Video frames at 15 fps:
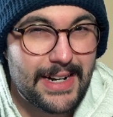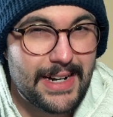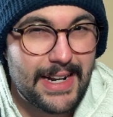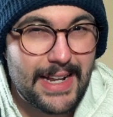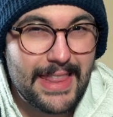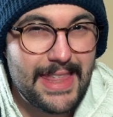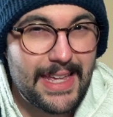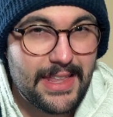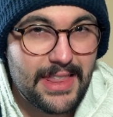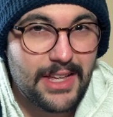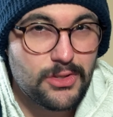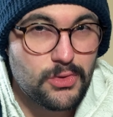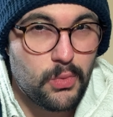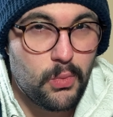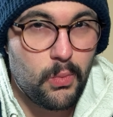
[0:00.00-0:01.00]
and I think
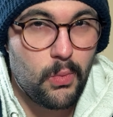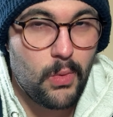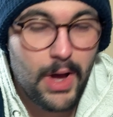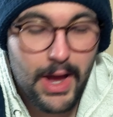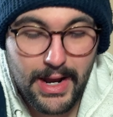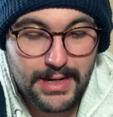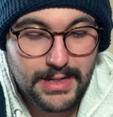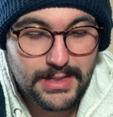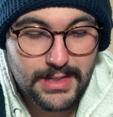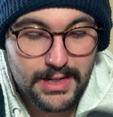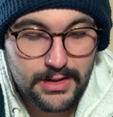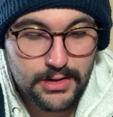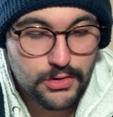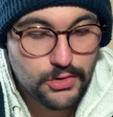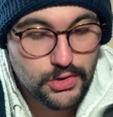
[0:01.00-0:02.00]
that's why I
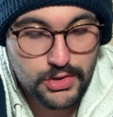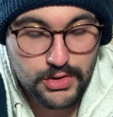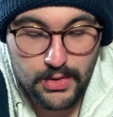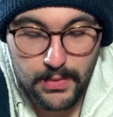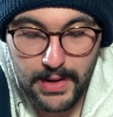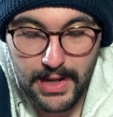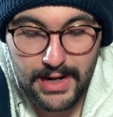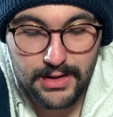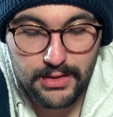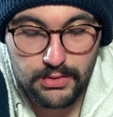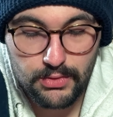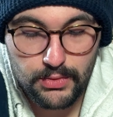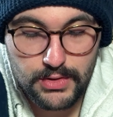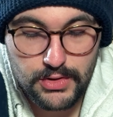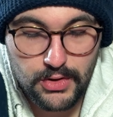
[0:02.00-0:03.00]
decided to just go ahead and
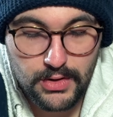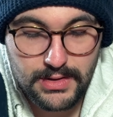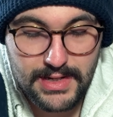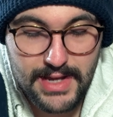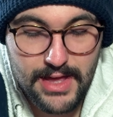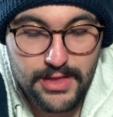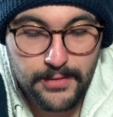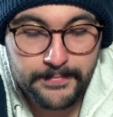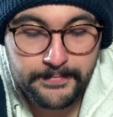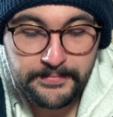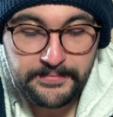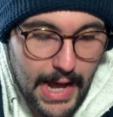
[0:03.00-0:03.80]
throw this all together.